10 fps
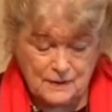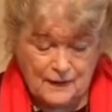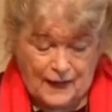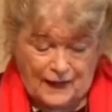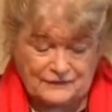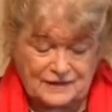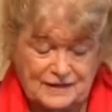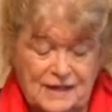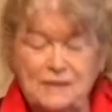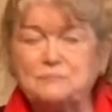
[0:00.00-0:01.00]
and that
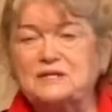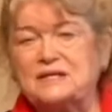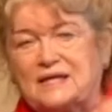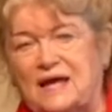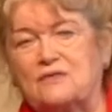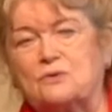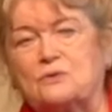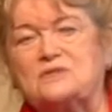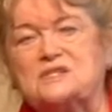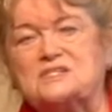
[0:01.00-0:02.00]
came together
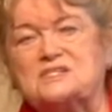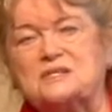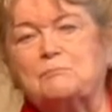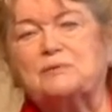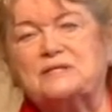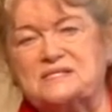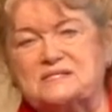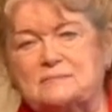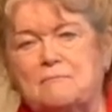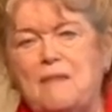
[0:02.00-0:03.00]
in this
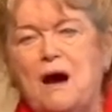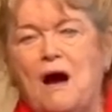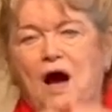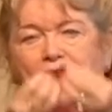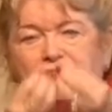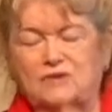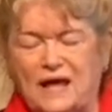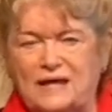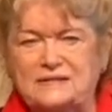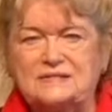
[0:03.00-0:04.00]
symbolism of
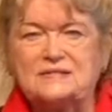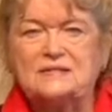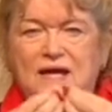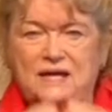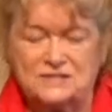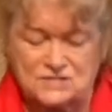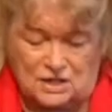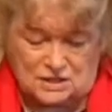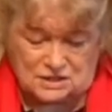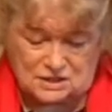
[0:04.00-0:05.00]
light and
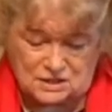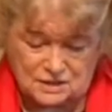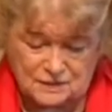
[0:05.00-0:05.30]
dark.